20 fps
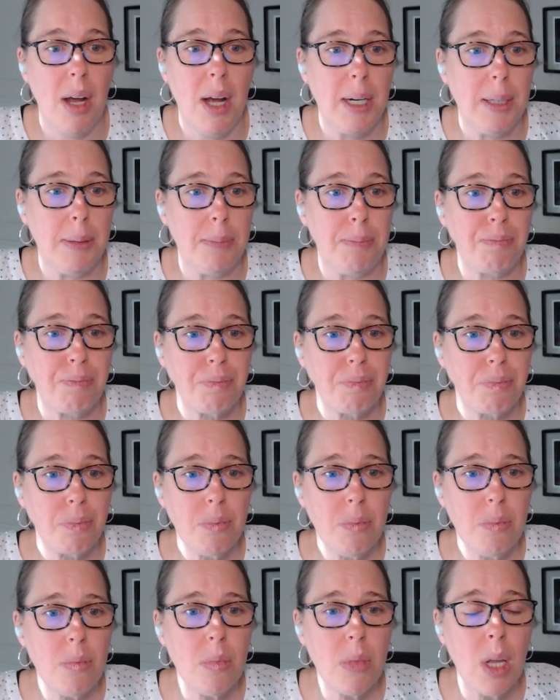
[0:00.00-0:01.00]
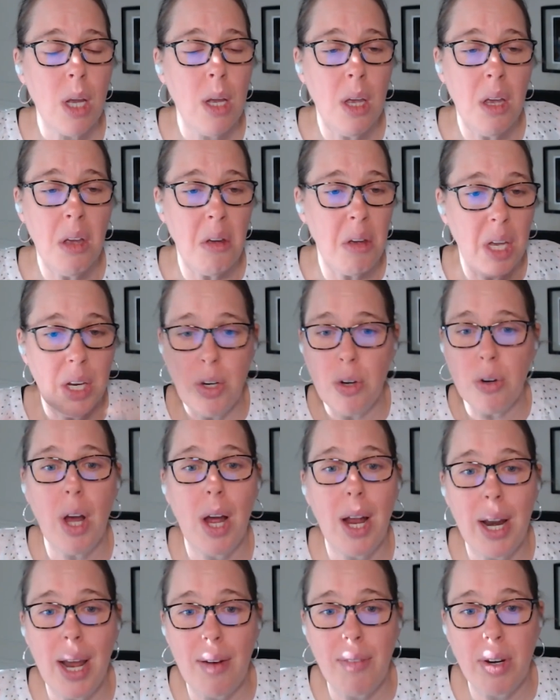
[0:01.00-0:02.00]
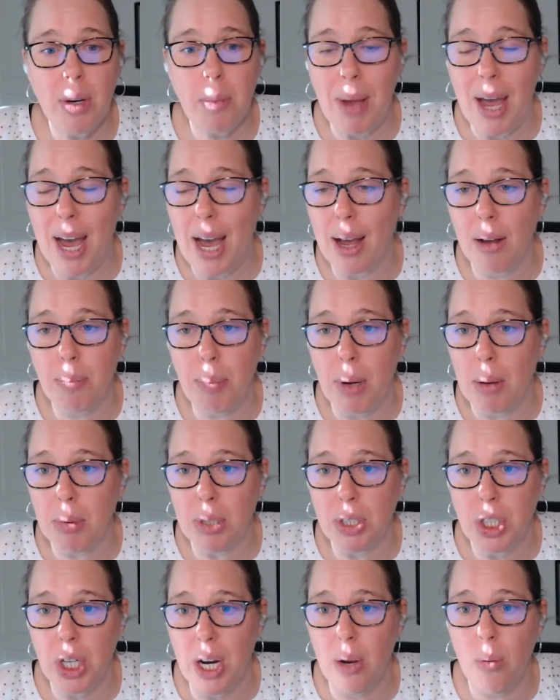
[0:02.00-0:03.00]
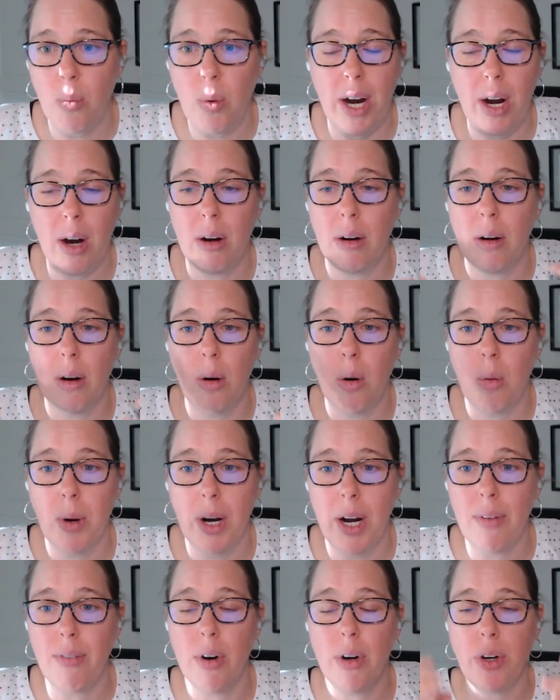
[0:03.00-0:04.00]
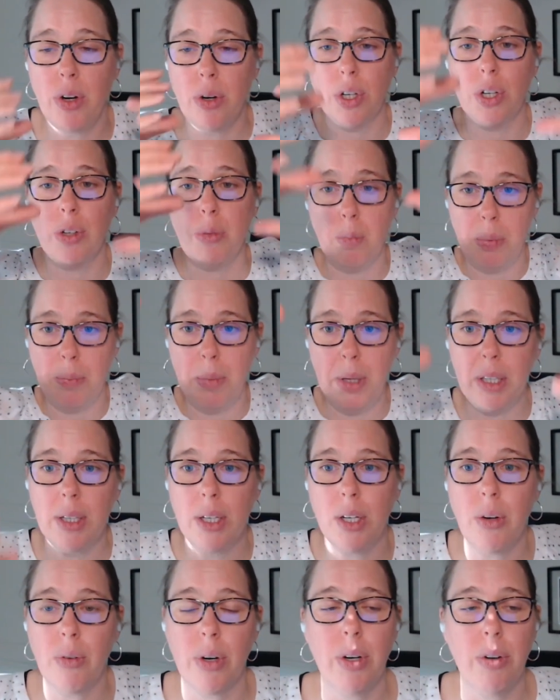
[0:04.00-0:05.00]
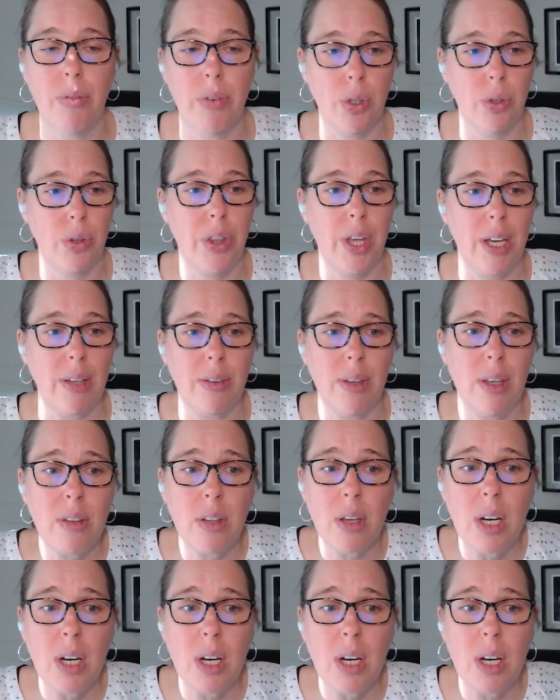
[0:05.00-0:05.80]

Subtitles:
And you're not having to publish anywhere or whatever. You're just building your individual things. It's